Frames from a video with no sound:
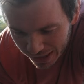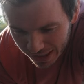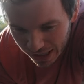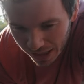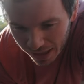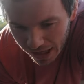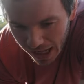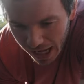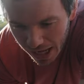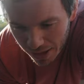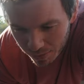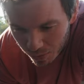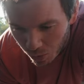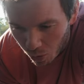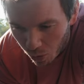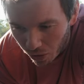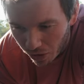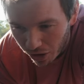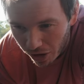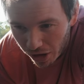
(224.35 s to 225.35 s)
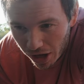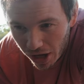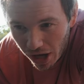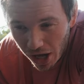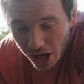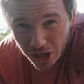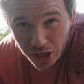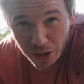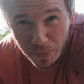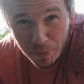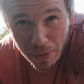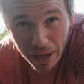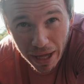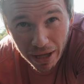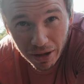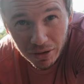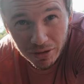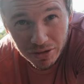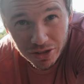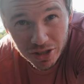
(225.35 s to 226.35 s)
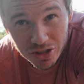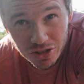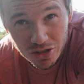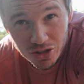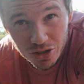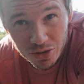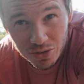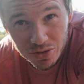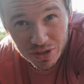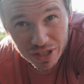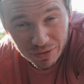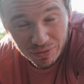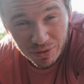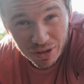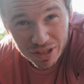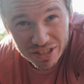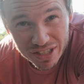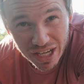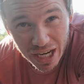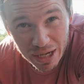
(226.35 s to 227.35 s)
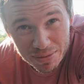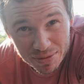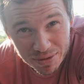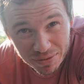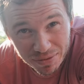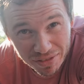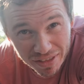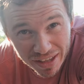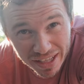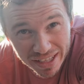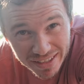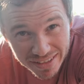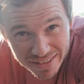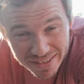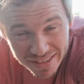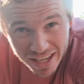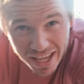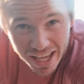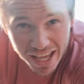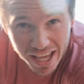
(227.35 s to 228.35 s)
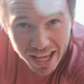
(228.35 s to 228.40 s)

like a lot more compelled to do different types of things,